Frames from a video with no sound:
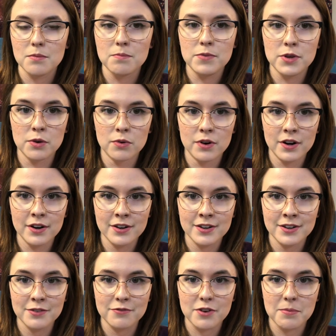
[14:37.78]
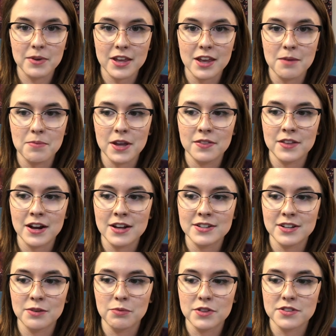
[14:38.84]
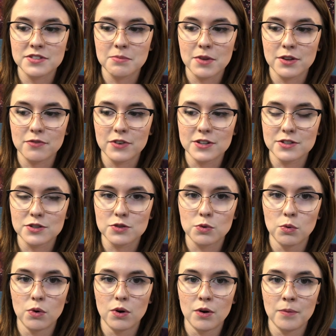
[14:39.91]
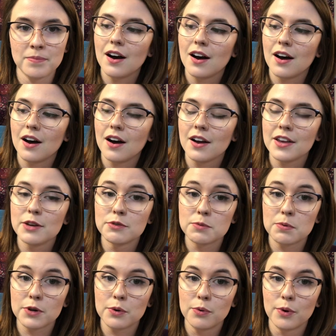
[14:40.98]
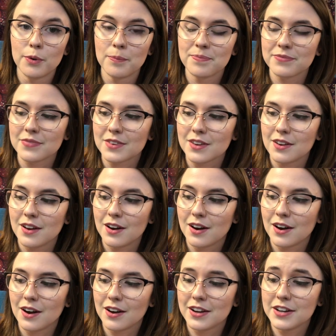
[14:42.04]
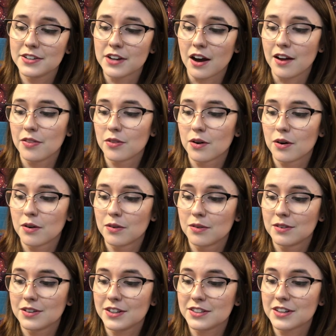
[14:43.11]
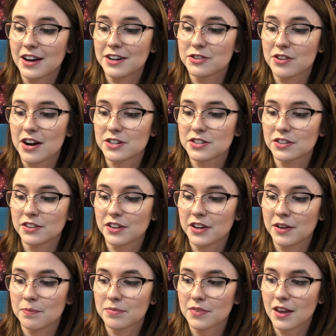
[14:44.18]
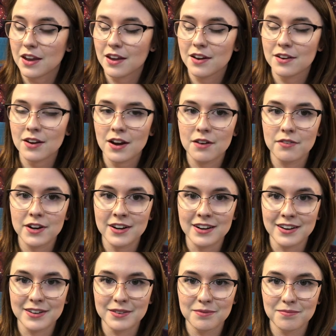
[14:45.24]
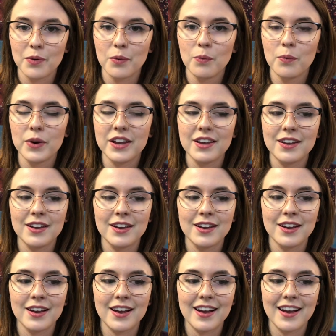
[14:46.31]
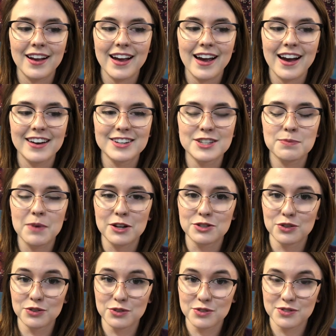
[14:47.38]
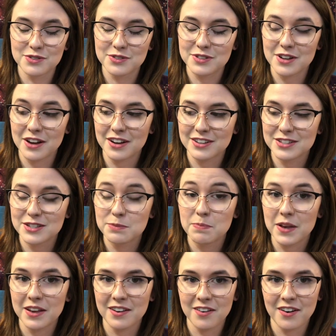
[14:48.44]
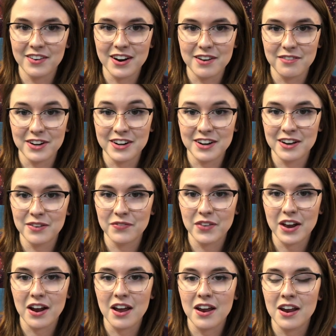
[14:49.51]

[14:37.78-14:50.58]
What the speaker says: Bjorn from a campaign that I did with some other friends at school. He was pretty cool. He died though. He died tragically. And Irina. We had a special spin on Irina that